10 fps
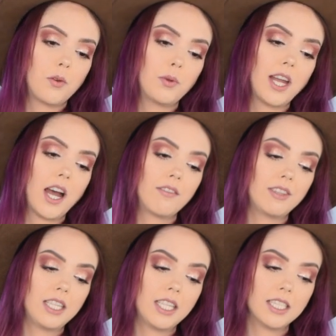We
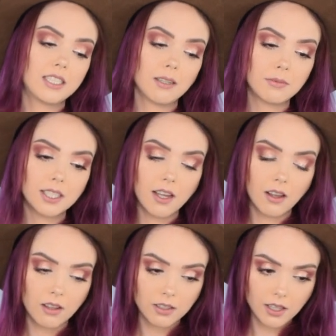have the stem
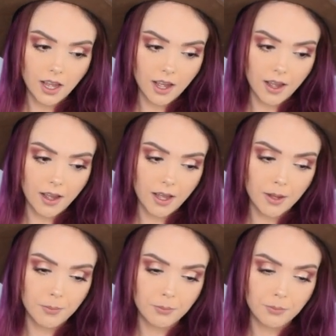cell
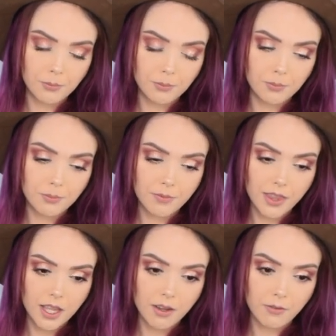uh,
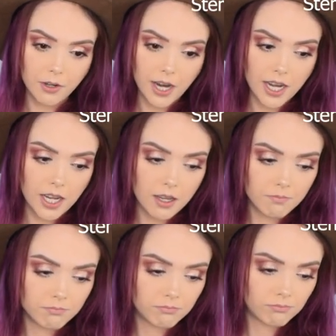thing for 80
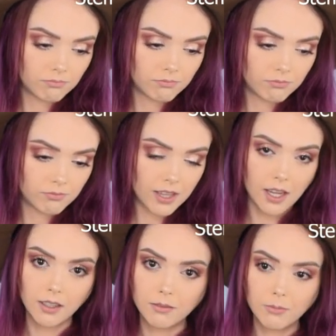
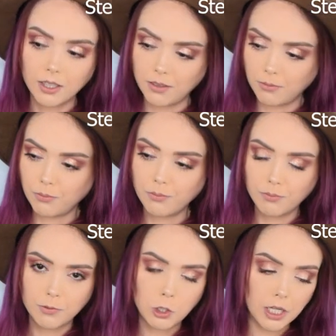thing, the
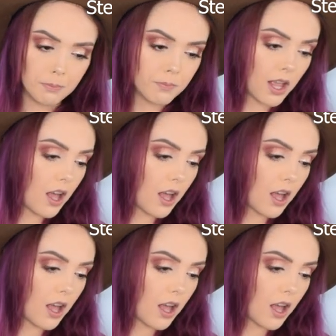cream.